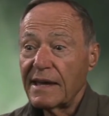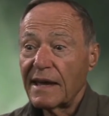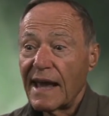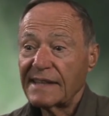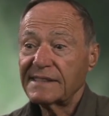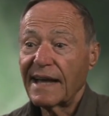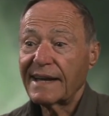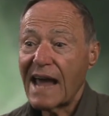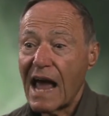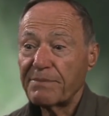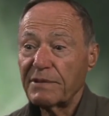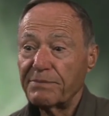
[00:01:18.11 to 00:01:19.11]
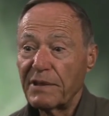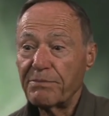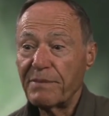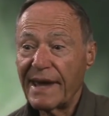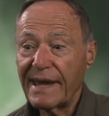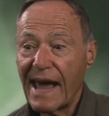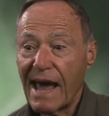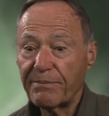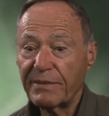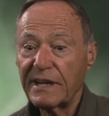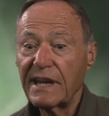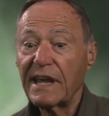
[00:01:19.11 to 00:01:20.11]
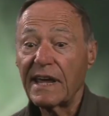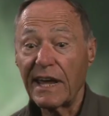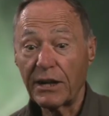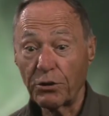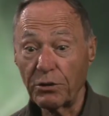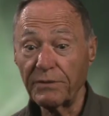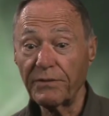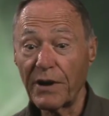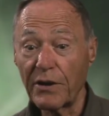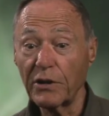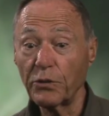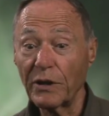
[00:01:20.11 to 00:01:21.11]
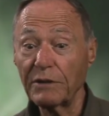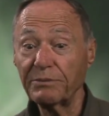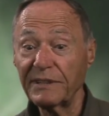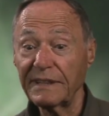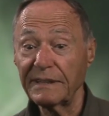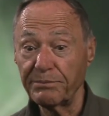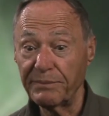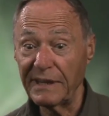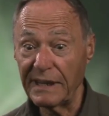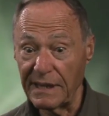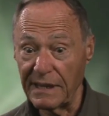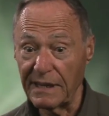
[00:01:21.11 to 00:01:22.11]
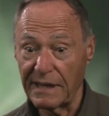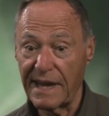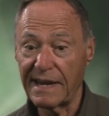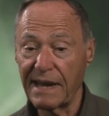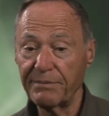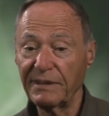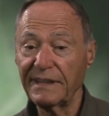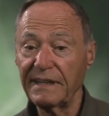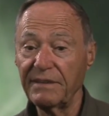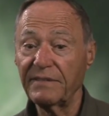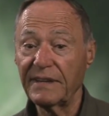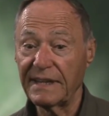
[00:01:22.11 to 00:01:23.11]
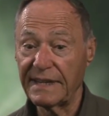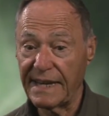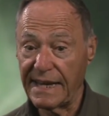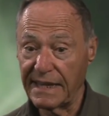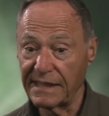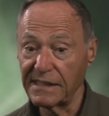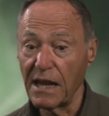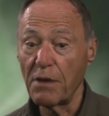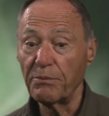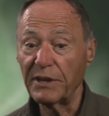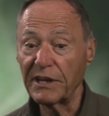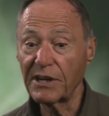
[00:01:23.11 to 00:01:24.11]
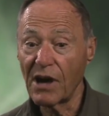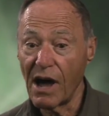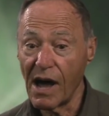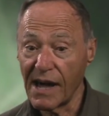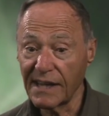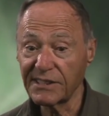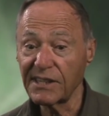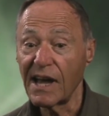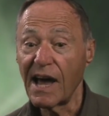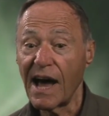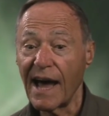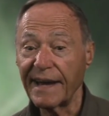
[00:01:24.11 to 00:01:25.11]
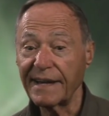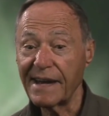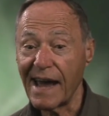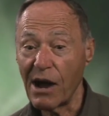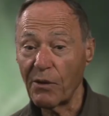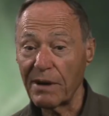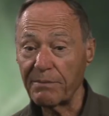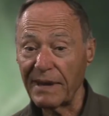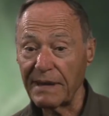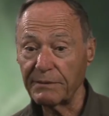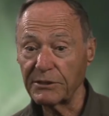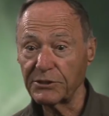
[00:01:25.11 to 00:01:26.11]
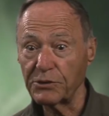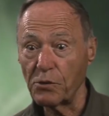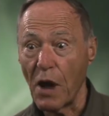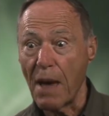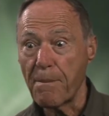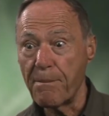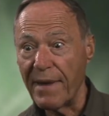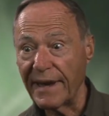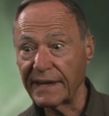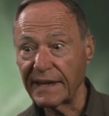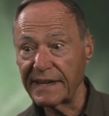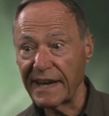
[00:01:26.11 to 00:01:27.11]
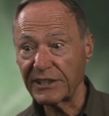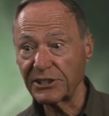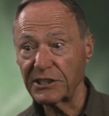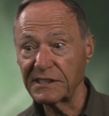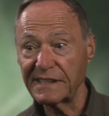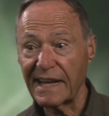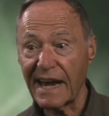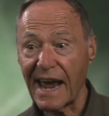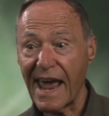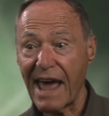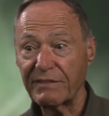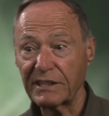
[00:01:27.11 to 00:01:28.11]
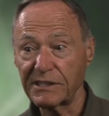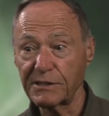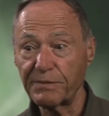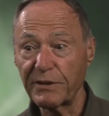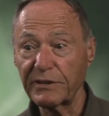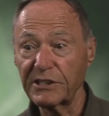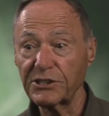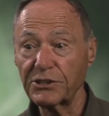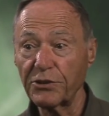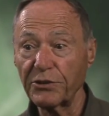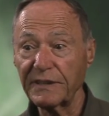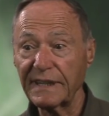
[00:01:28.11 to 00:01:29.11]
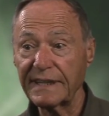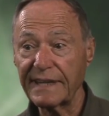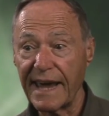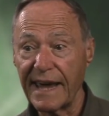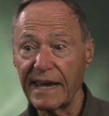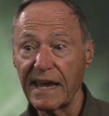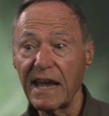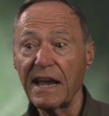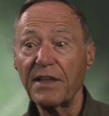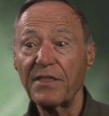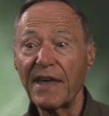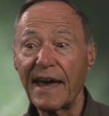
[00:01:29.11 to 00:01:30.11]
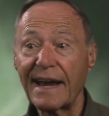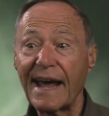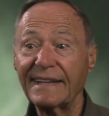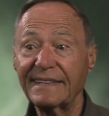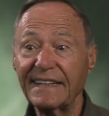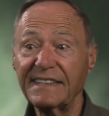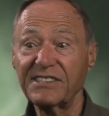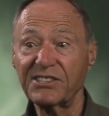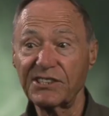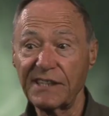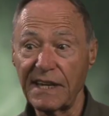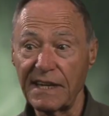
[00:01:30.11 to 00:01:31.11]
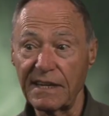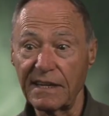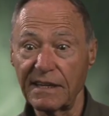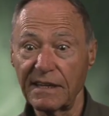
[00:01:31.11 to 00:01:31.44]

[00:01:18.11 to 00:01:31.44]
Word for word: has not happened but may happen, it could very well be, and I believe it is, because I now am able to make connections that I have experienced during the day that I didn't see.